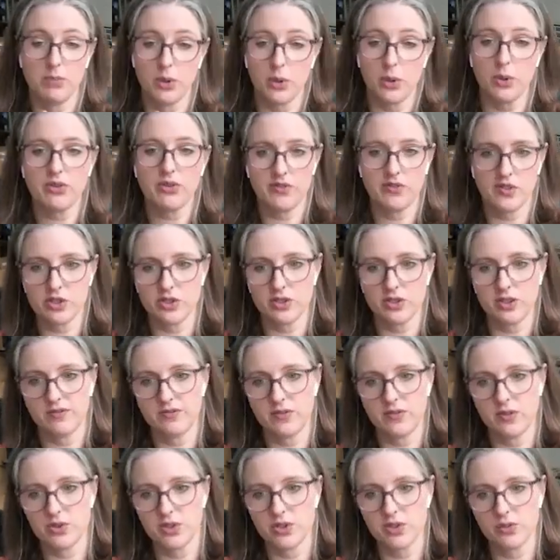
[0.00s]
both fission and
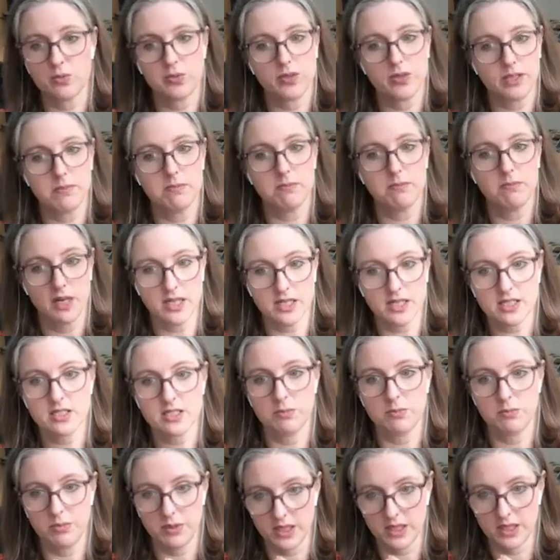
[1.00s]
fusion, really
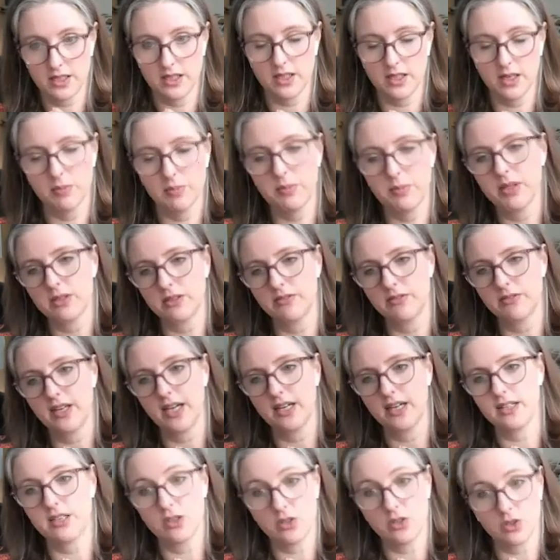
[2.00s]
must be a part of
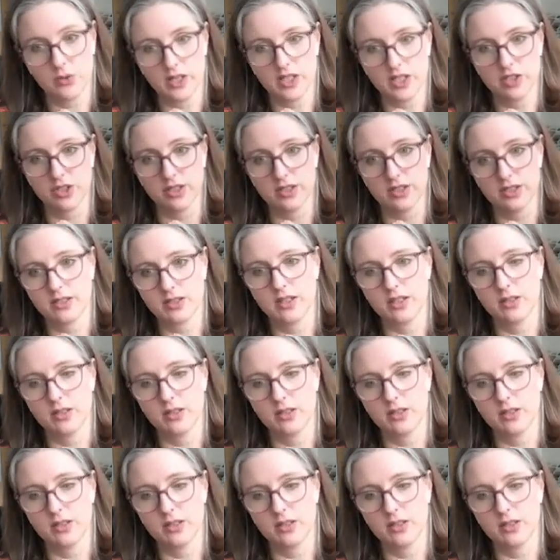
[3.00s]
that equation,